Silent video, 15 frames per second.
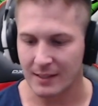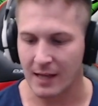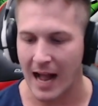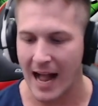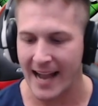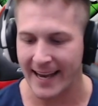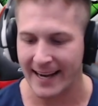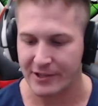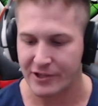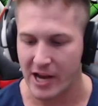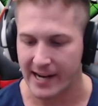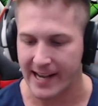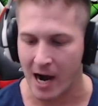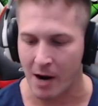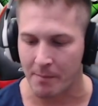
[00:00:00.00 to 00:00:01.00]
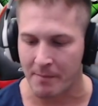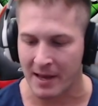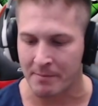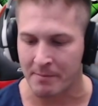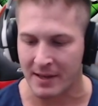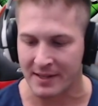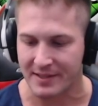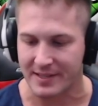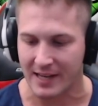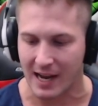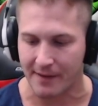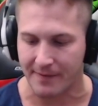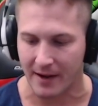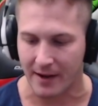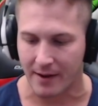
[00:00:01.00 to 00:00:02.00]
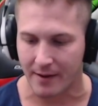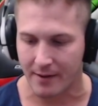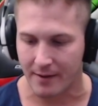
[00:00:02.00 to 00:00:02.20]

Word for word: I gotta check out Min Min Sypha.